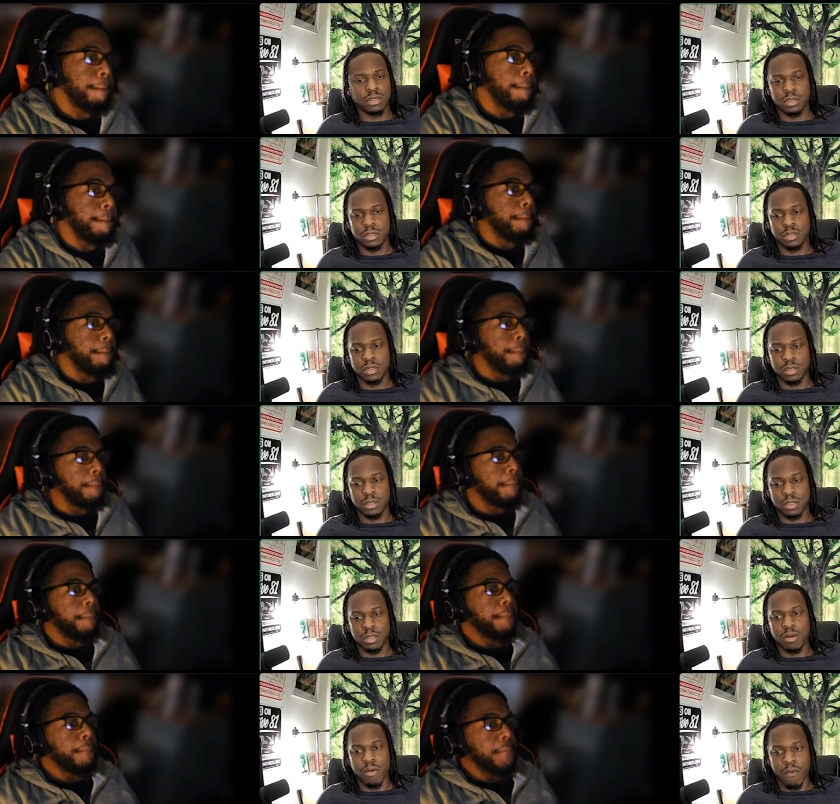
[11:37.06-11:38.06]

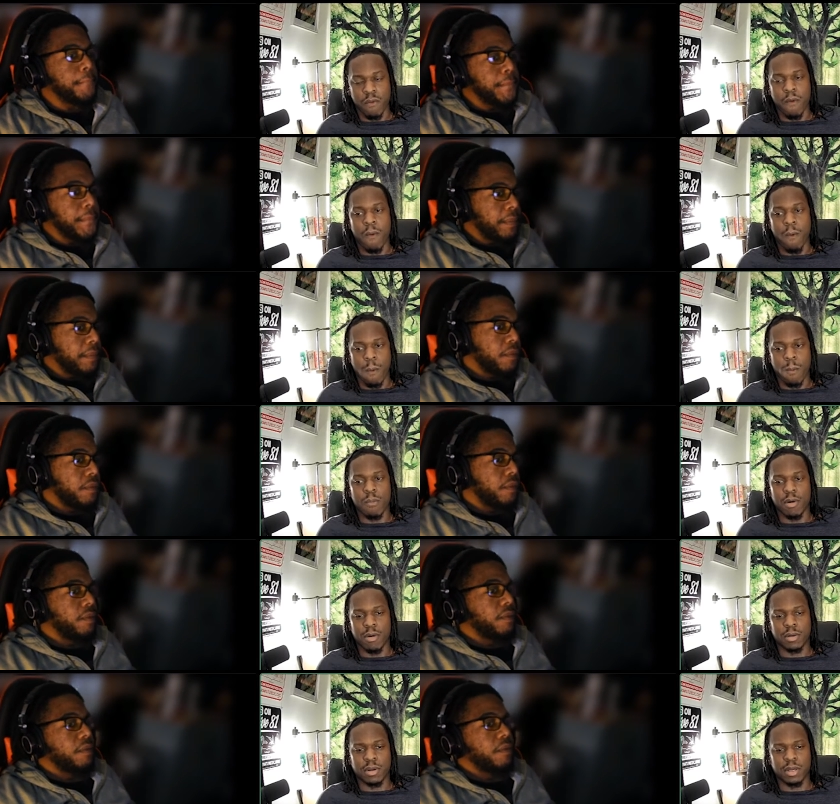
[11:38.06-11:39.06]

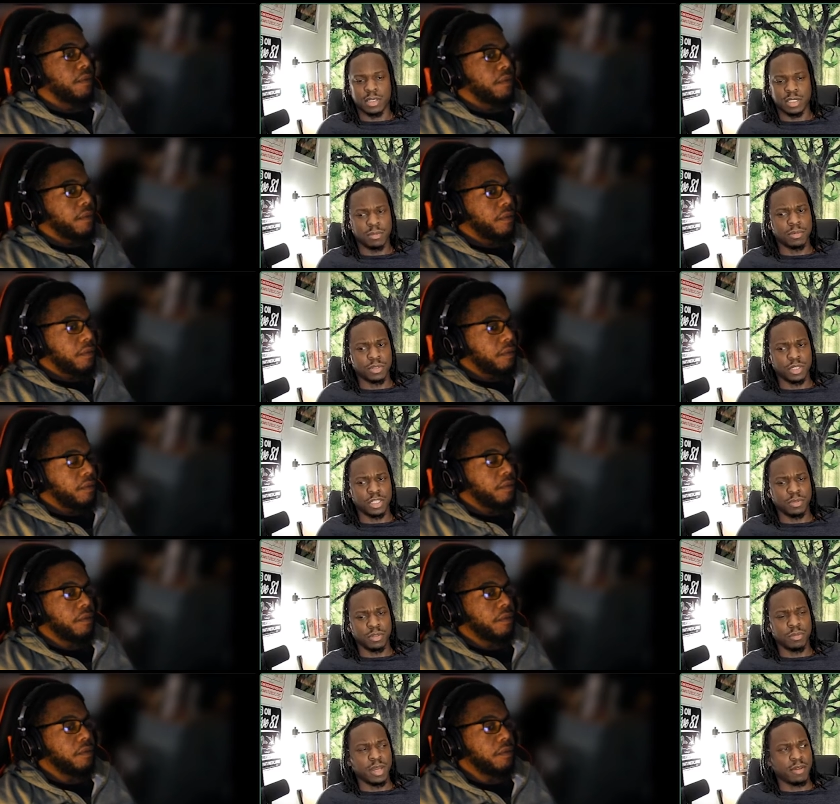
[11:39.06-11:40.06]
Speaker 1: Well, okay, because some of them drinks
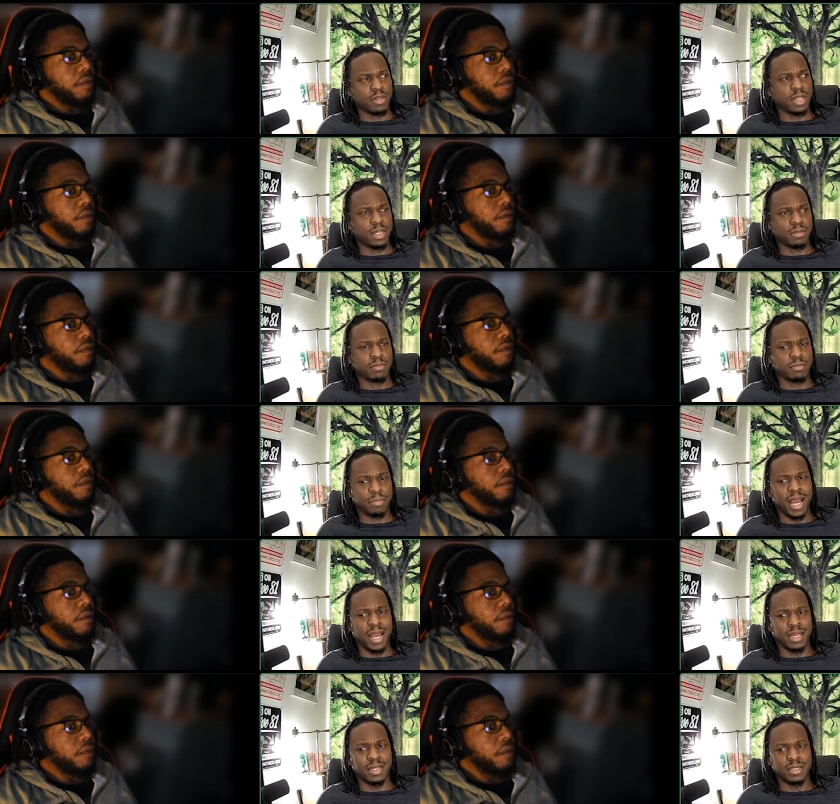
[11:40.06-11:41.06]
you have to like
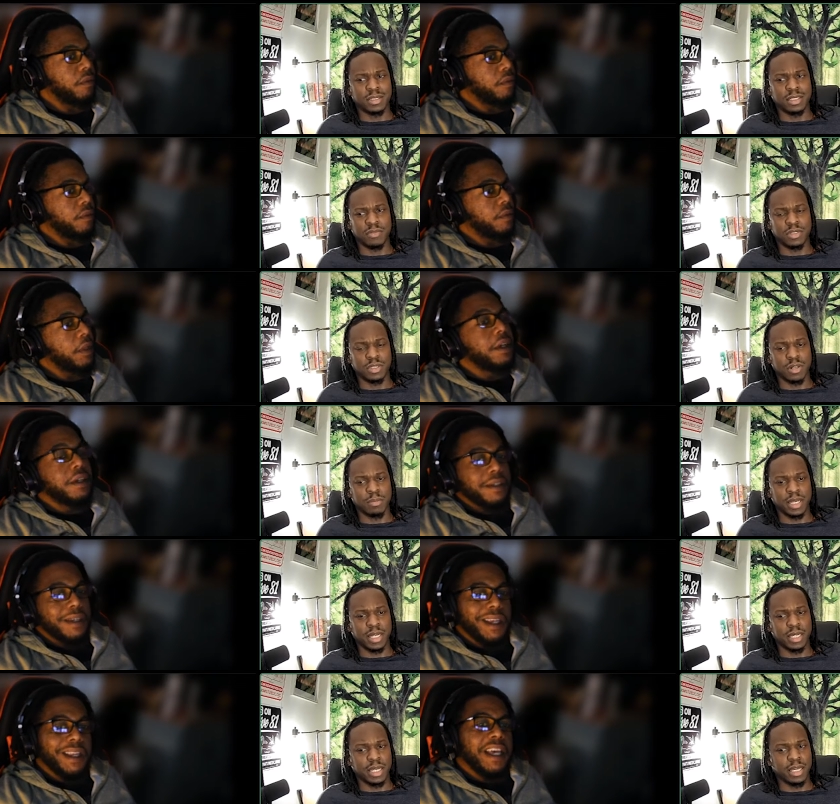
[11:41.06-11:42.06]
buy in to even start
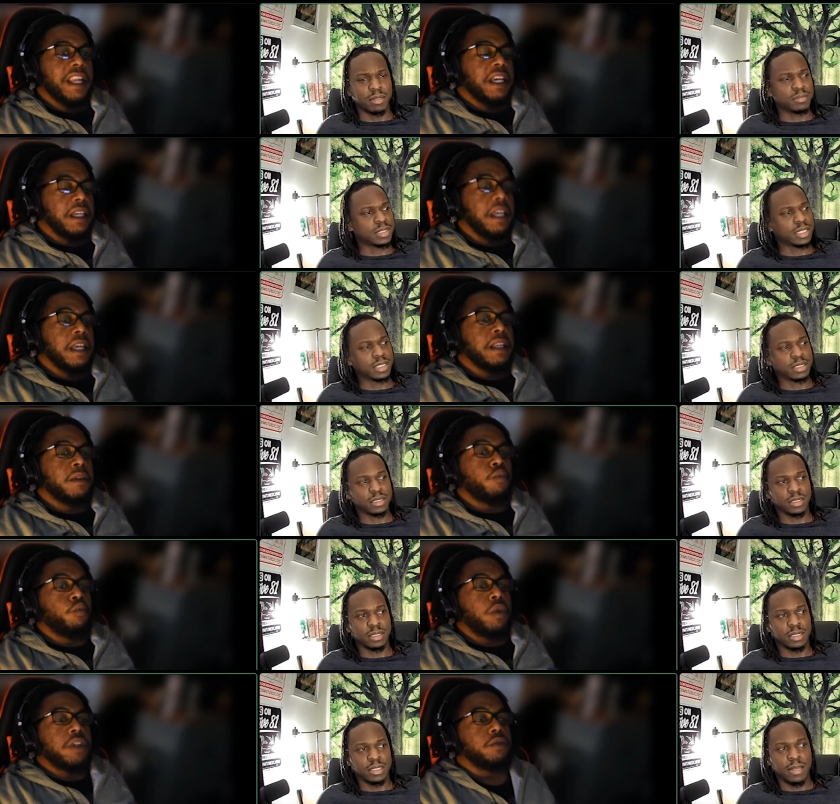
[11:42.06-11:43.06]
playing. And and, uh,
Speaker 2: and,
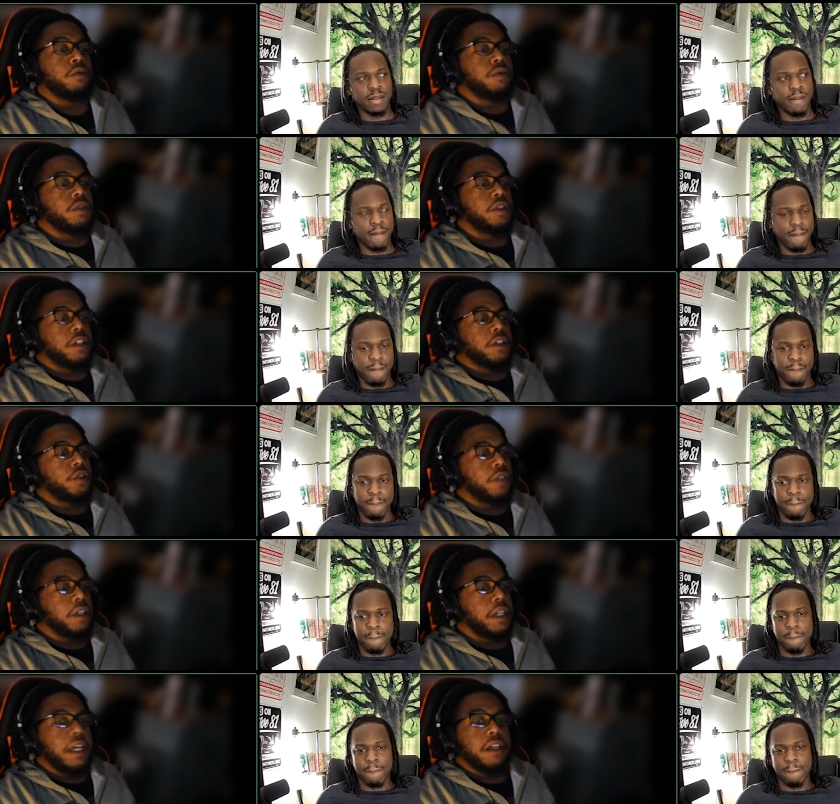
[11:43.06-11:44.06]
once you start
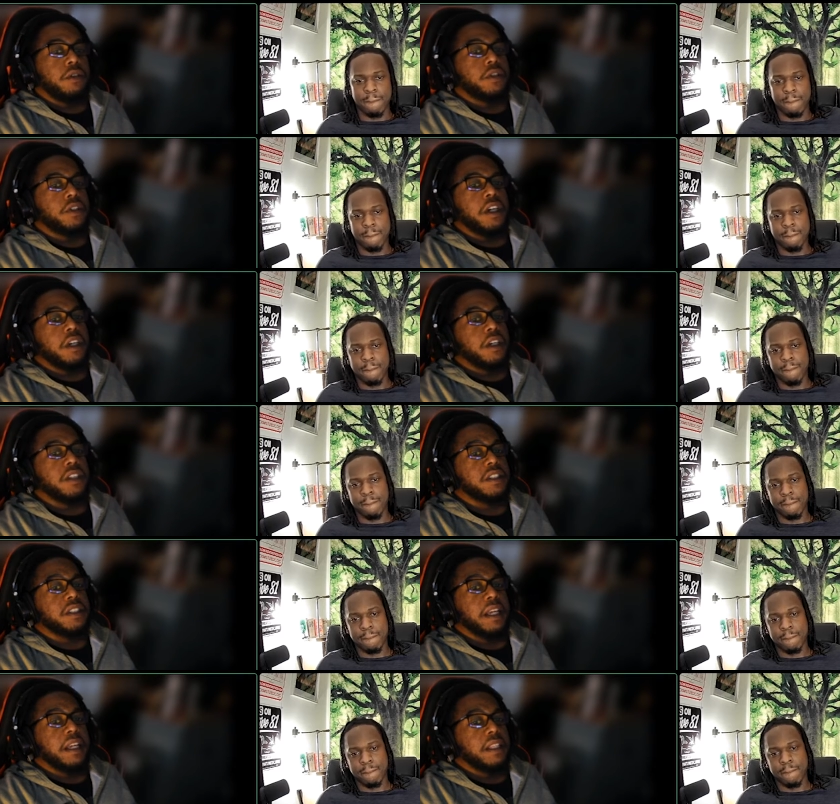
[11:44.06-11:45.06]
doing that, you start
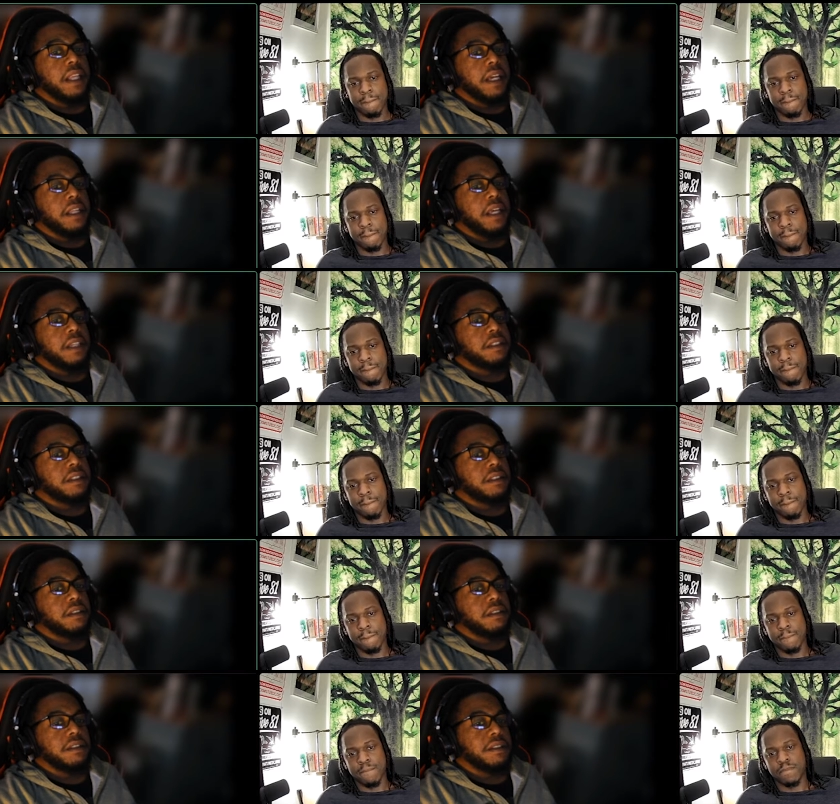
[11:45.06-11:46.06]
understanding that that's.
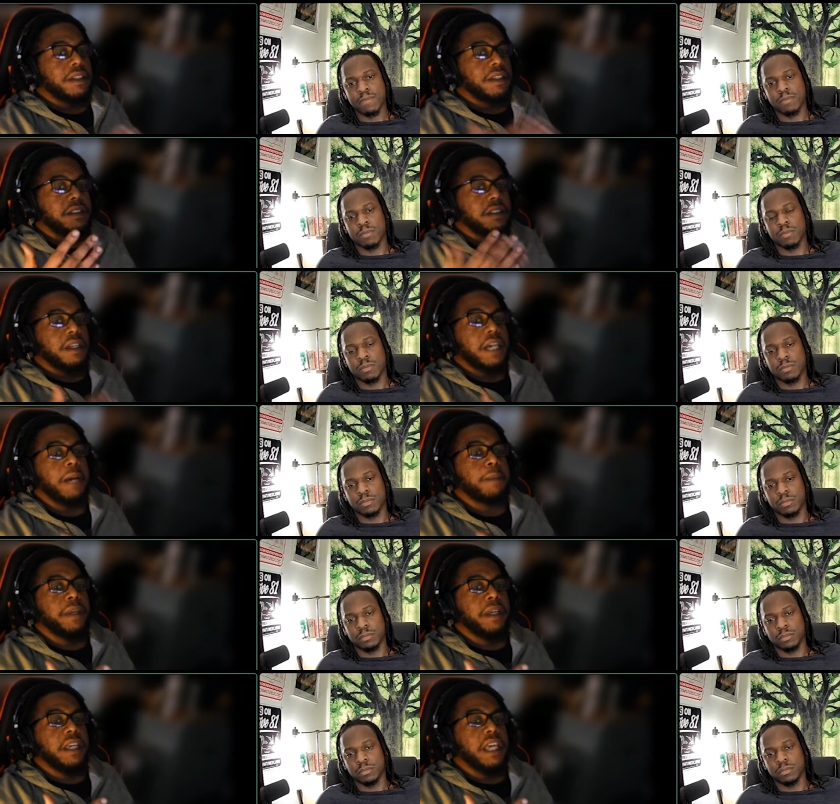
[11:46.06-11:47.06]
Is, I
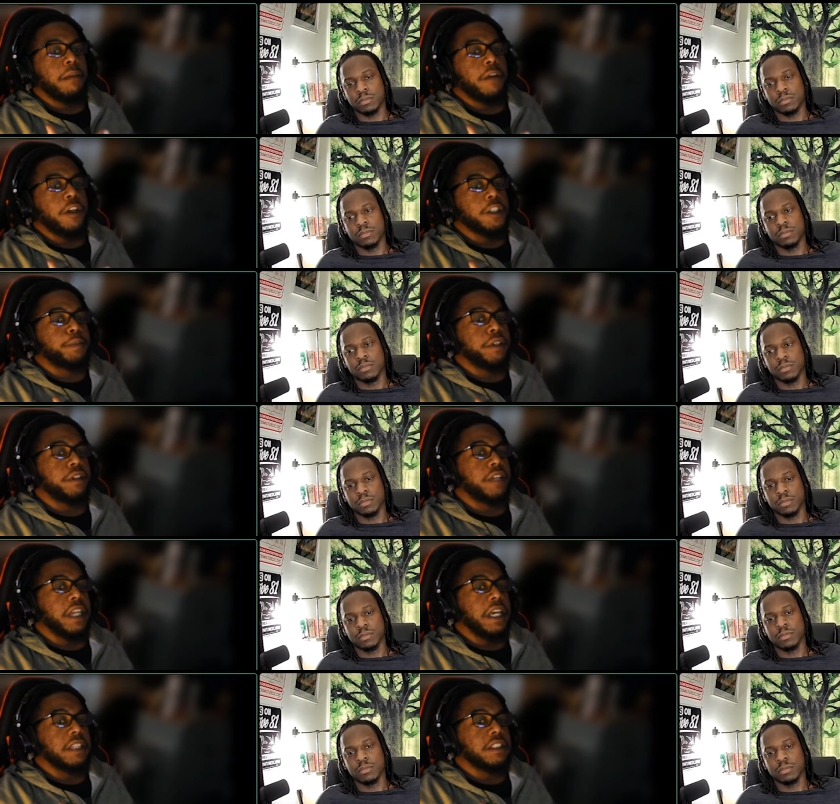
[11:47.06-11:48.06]
play a game called
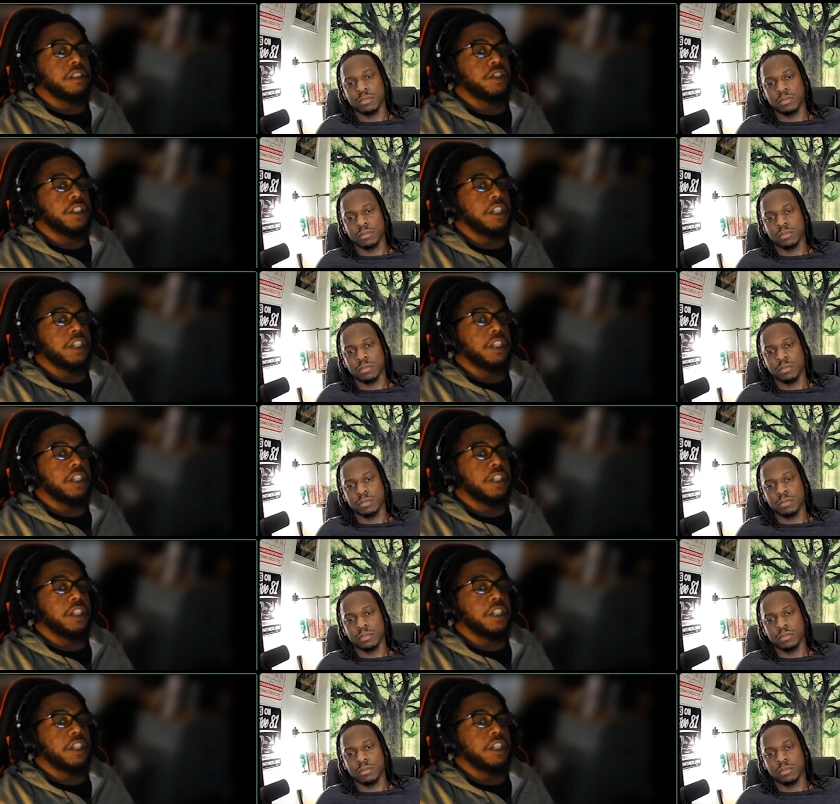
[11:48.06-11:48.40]
Splinterlands. You should